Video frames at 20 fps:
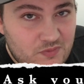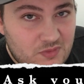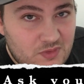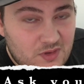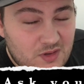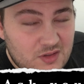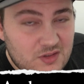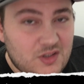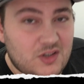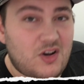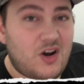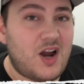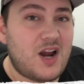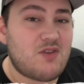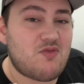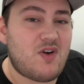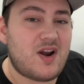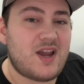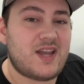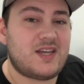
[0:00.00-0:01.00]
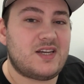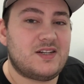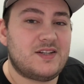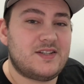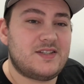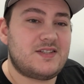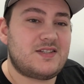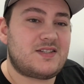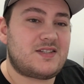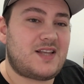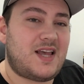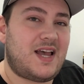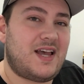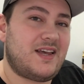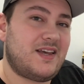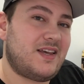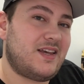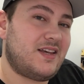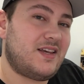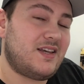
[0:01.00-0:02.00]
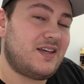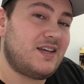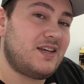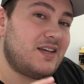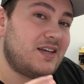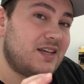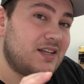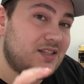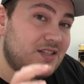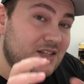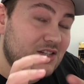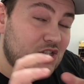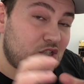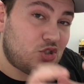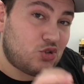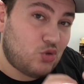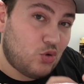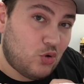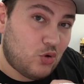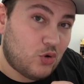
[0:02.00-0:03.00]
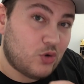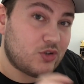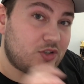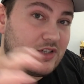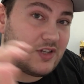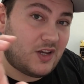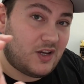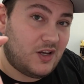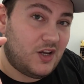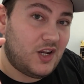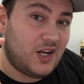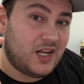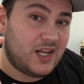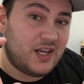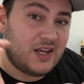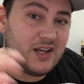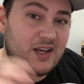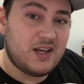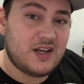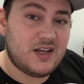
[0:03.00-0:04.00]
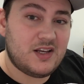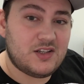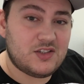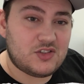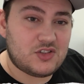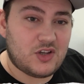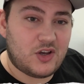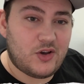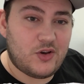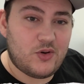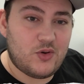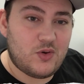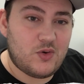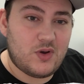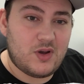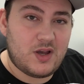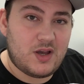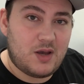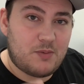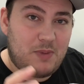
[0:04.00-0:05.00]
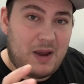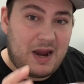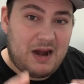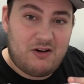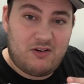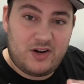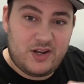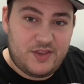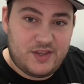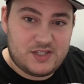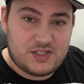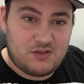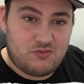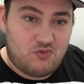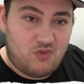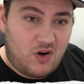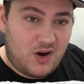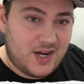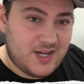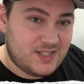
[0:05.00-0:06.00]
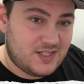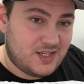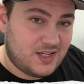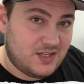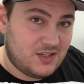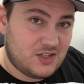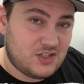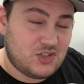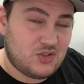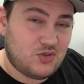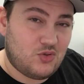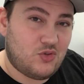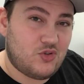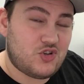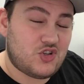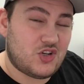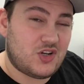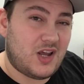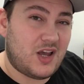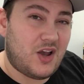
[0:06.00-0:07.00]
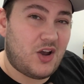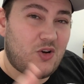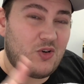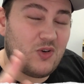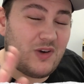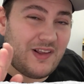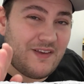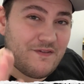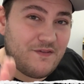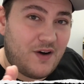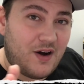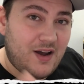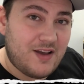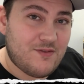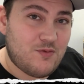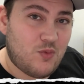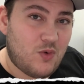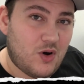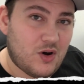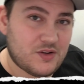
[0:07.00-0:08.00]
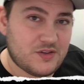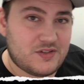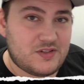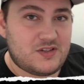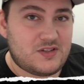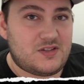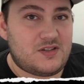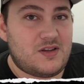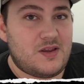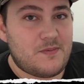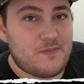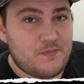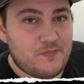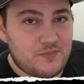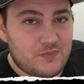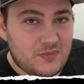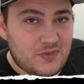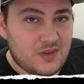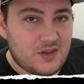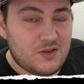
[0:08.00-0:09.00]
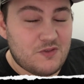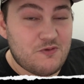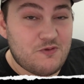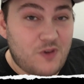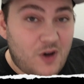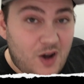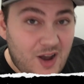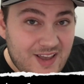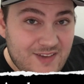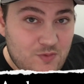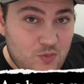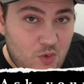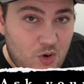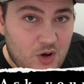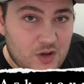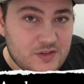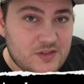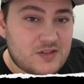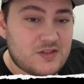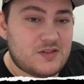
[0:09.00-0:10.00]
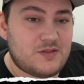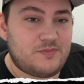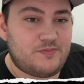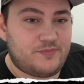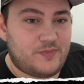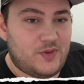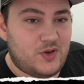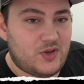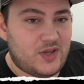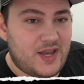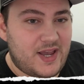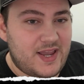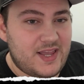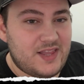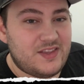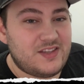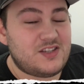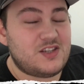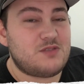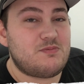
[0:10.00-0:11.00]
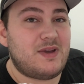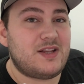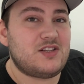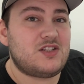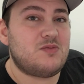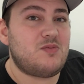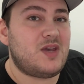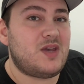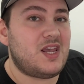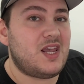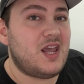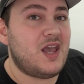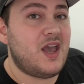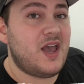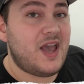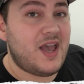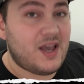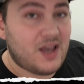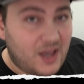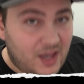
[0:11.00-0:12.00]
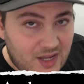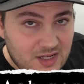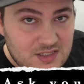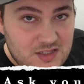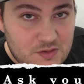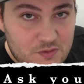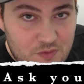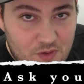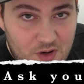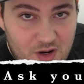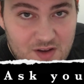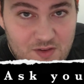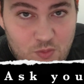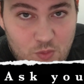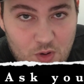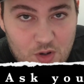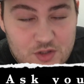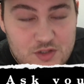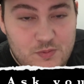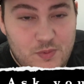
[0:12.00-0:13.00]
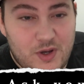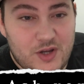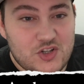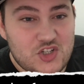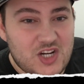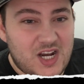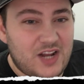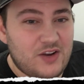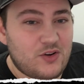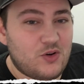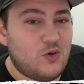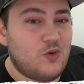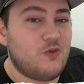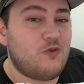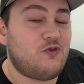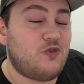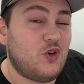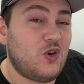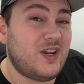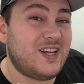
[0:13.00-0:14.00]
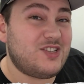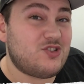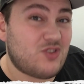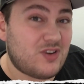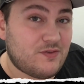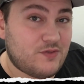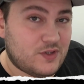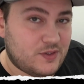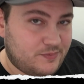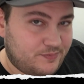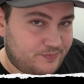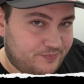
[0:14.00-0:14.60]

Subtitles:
the guy reckons that it distorts early. So apparently there's a rise in distortion at only 5 watts. 5 watts, okay? This is meant to be 85 watts per channel, fully driven.